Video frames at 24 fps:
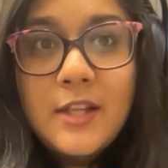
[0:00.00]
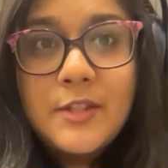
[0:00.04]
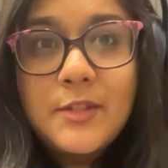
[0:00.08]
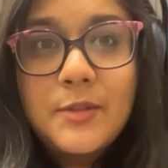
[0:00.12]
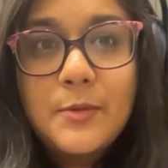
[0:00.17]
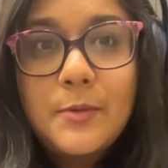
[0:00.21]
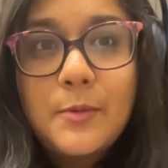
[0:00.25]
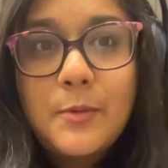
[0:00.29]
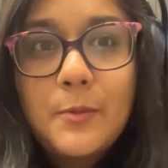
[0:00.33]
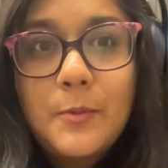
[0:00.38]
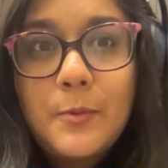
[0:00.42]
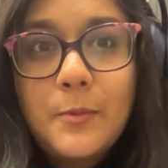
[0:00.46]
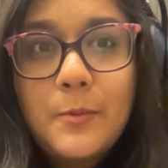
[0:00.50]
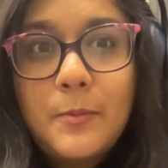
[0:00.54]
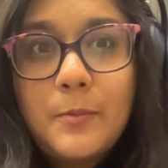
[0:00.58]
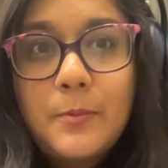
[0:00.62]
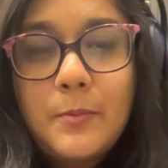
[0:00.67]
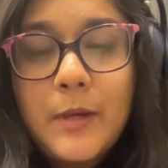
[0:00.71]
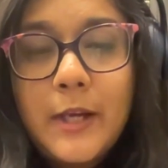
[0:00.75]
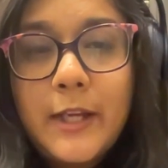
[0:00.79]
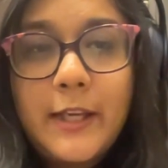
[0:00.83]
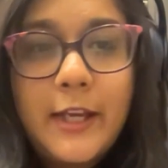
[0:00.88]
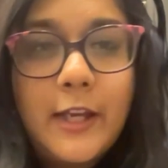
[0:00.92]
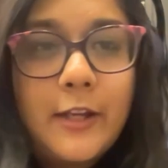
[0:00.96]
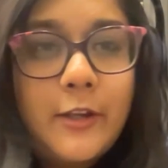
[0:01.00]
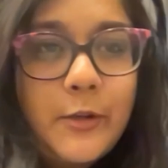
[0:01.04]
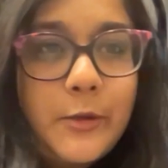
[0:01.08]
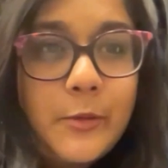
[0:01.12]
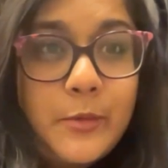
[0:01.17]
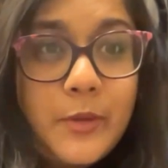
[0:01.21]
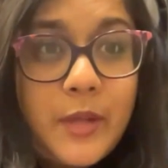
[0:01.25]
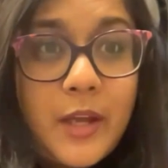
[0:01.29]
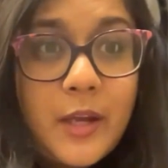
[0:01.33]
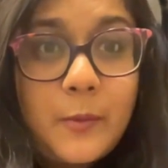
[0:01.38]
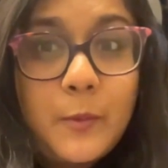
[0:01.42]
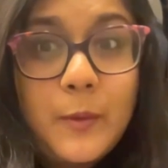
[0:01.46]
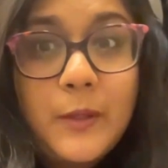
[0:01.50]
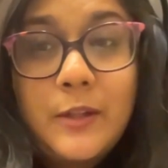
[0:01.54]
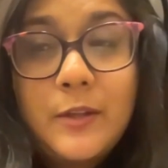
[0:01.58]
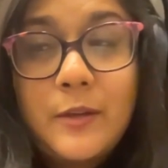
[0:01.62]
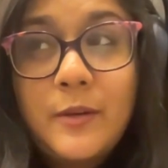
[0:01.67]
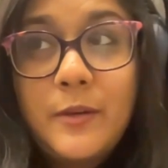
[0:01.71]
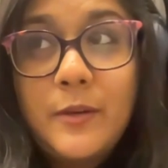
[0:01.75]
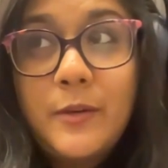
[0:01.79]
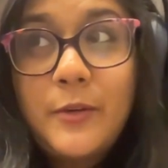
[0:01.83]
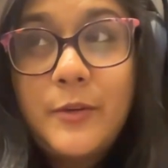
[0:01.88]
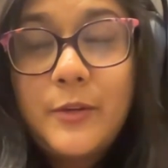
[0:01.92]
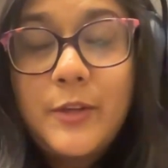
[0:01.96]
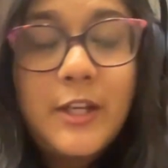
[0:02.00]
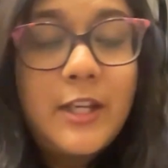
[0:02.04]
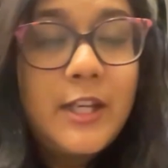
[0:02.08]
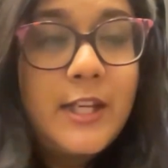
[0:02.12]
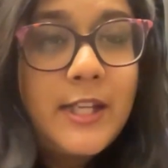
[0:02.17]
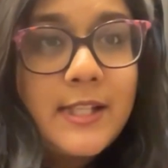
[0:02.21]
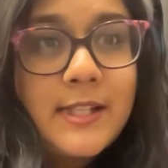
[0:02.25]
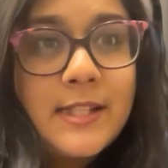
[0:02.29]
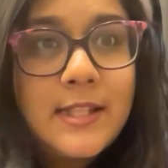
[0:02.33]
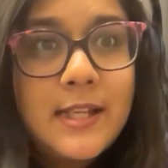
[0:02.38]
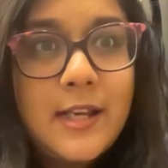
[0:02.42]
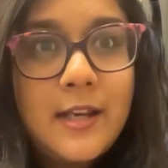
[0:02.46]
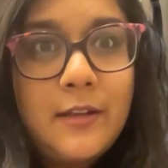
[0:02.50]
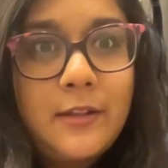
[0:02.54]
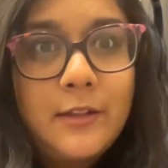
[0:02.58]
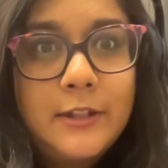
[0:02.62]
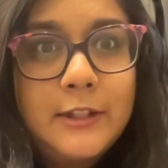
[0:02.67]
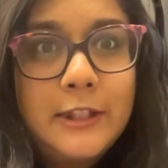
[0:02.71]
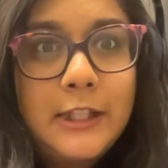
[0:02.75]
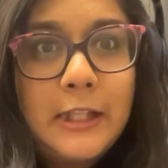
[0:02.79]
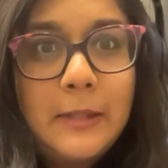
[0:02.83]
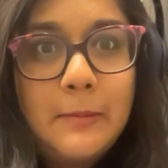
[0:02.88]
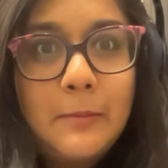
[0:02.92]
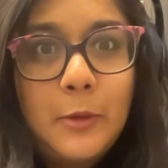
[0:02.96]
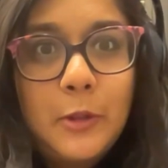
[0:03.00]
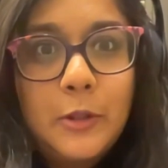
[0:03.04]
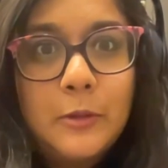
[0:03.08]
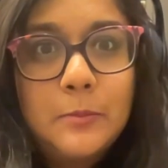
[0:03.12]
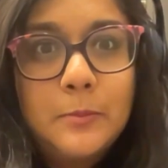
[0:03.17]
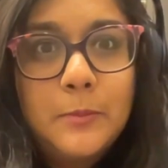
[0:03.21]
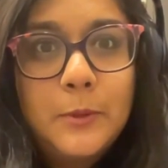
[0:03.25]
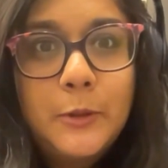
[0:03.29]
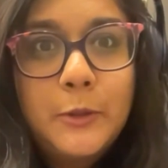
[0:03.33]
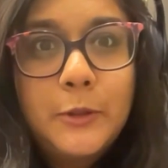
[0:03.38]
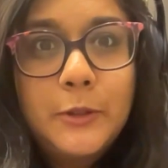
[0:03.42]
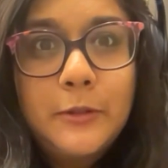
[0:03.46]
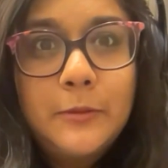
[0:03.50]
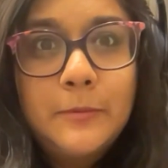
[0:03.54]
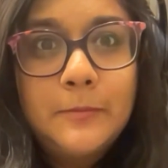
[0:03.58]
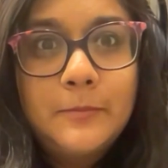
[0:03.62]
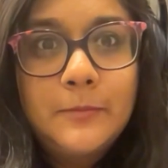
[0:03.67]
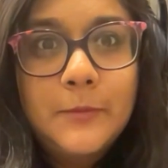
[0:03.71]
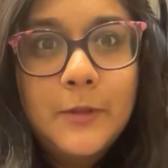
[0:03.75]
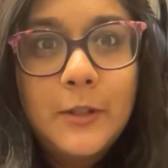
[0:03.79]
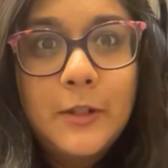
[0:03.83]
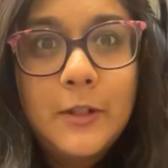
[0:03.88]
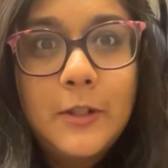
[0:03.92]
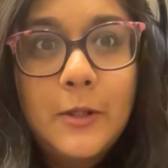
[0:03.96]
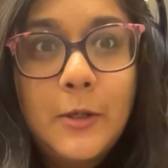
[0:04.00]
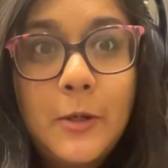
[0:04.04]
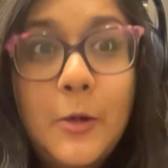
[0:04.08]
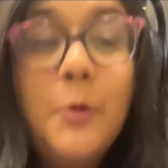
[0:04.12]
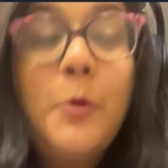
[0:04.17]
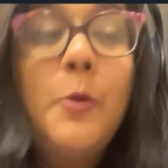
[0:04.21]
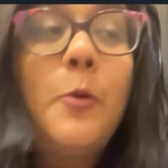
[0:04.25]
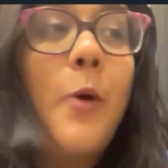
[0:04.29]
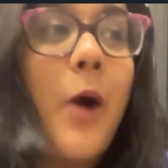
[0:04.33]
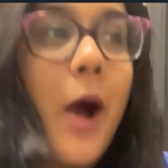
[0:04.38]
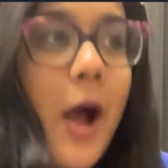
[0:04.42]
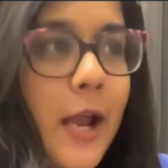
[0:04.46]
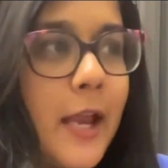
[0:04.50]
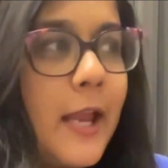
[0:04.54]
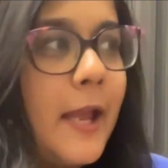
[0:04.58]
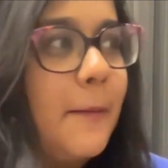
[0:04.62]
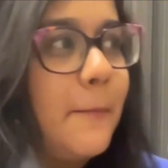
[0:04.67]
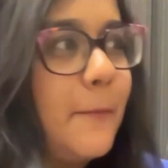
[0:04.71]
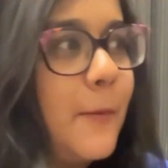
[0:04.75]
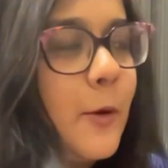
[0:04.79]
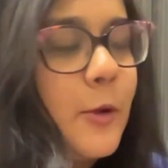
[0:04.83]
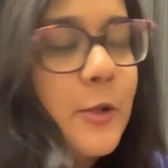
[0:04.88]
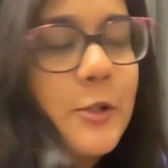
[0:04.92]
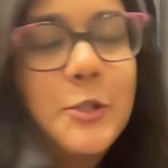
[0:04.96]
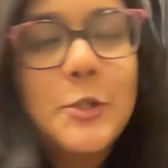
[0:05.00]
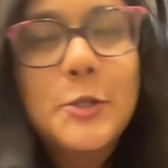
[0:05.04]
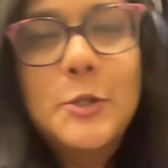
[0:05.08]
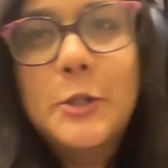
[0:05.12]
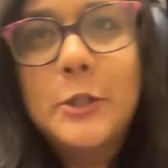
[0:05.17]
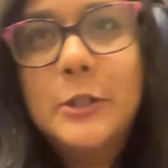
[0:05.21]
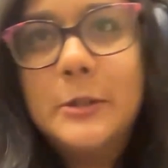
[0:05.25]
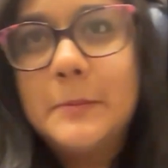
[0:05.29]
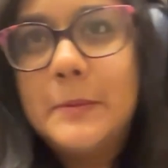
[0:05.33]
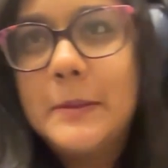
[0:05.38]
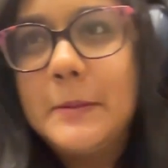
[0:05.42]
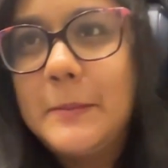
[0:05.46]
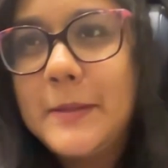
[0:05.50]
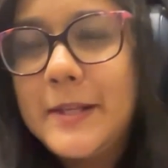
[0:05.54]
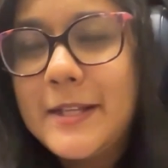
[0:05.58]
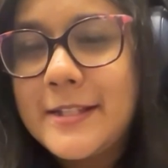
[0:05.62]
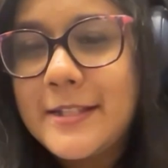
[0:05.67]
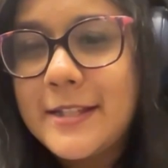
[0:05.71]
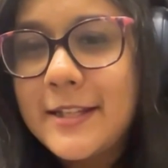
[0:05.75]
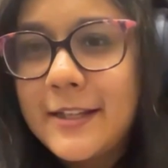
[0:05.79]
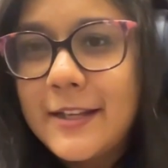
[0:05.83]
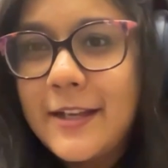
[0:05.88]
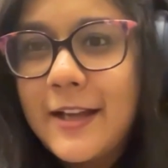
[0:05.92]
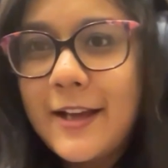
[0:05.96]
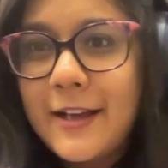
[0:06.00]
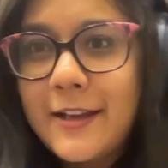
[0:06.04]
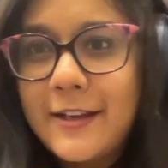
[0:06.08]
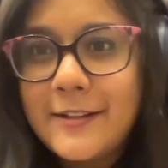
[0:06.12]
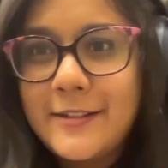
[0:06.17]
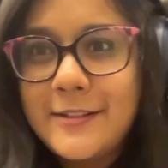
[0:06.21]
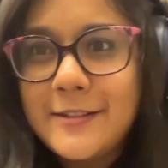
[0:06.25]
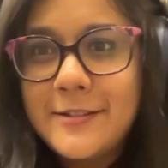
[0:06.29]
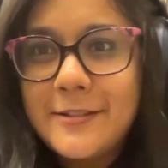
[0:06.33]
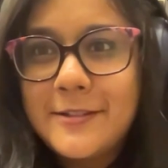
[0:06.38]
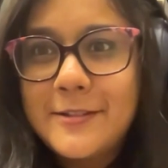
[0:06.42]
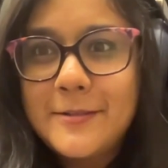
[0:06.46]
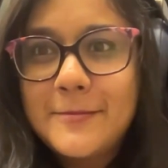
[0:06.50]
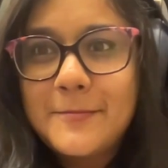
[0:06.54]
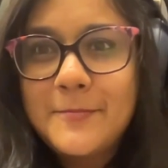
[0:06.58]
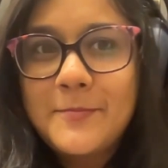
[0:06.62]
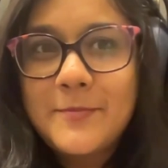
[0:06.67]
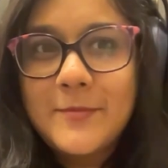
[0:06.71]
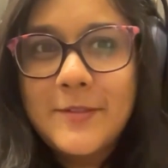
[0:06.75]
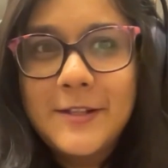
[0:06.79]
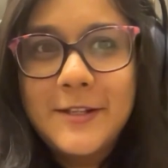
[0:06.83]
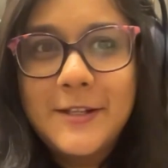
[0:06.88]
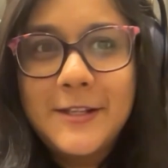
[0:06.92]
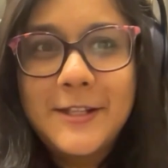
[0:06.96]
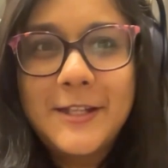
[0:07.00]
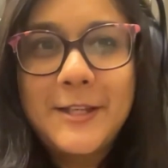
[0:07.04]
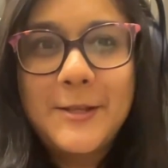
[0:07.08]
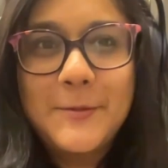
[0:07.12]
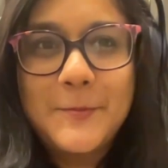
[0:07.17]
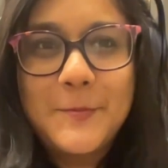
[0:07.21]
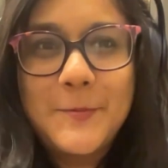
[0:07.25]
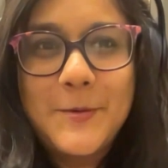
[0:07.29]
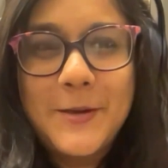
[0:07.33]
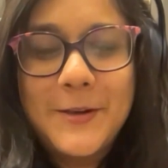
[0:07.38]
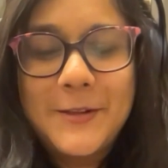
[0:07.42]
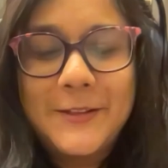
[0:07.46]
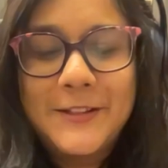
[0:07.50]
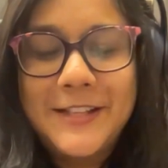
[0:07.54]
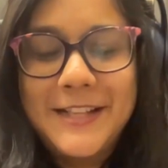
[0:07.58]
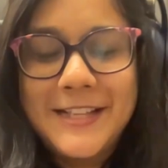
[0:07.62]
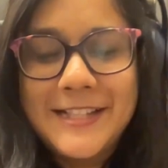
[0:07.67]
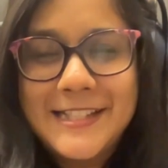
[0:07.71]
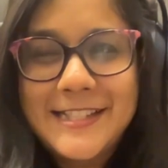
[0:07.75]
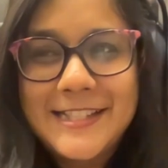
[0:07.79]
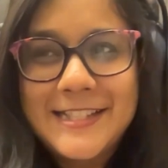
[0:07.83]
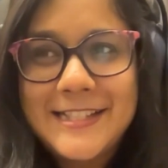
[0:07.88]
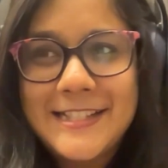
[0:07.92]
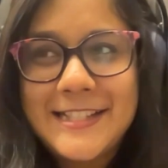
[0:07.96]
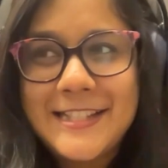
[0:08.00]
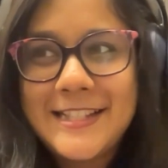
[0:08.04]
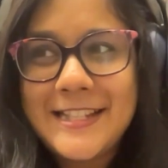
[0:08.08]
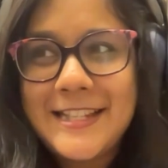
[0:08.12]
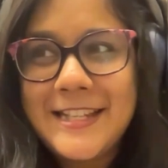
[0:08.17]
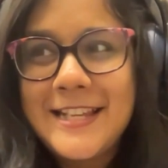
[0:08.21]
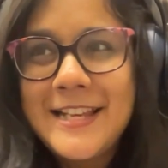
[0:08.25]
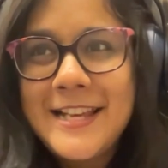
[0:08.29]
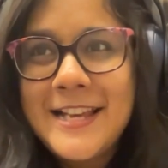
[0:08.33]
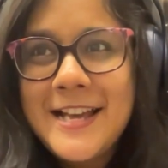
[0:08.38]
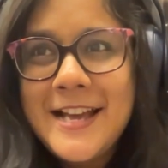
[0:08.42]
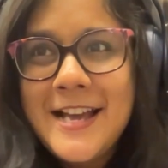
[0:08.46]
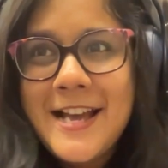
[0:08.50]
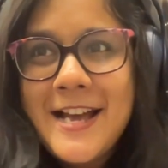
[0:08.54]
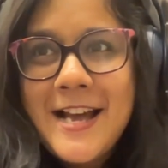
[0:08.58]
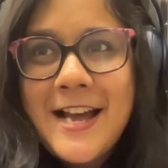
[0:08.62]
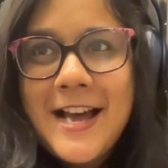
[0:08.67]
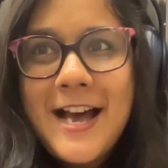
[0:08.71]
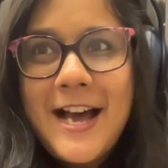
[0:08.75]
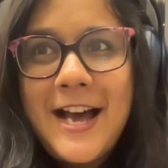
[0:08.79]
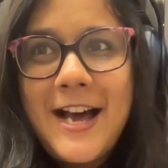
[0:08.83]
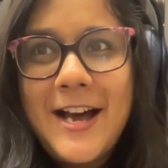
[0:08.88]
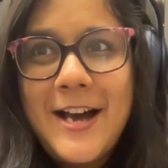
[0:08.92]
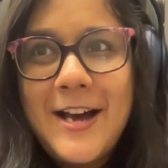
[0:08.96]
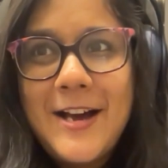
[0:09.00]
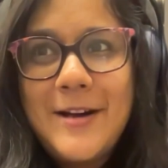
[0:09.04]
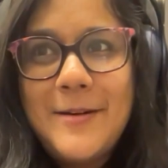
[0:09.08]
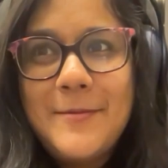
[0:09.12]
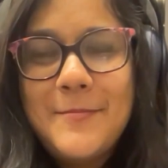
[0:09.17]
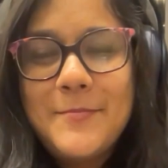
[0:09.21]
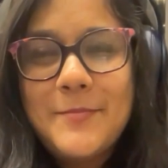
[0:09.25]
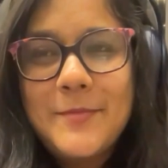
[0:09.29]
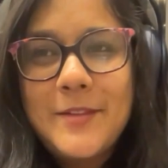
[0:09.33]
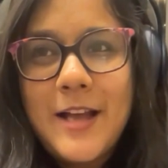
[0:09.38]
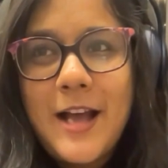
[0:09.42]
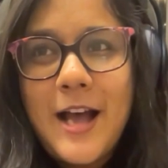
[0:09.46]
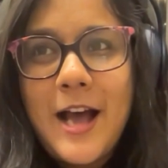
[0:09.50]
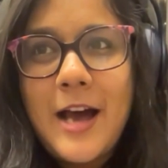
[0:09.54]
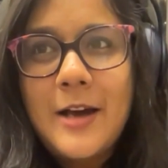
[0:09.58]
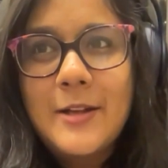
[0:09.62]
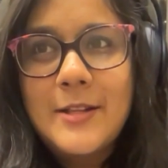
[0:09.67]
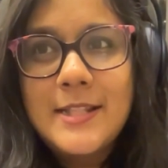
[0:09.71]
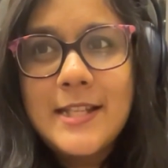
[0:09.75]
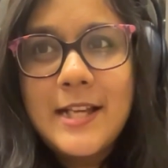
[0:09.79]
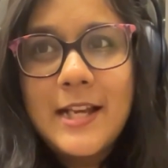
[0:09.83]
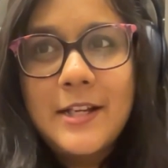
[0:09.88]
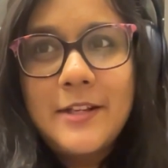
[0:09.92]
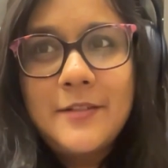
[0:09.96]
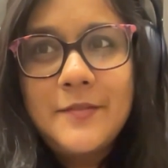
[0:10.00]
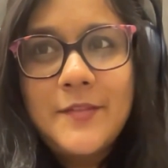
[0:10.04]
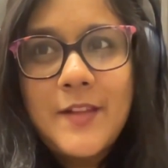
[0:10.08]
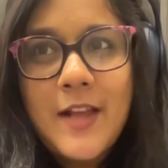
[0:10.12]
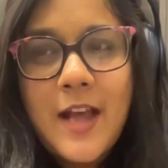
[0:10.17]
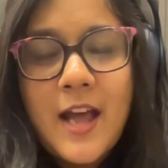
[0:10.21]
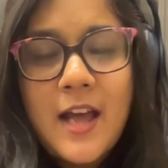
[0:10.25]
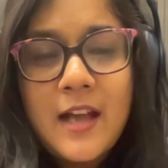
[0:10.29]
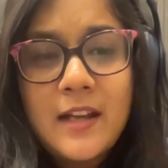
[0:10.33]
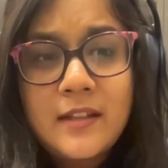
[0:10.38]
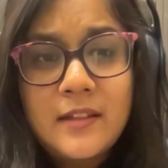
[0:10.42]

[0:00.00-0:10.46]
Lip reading: So I get to do that with a really stellar team on board, who I am also going to be meeting at KubeCon SLC. Outside of that,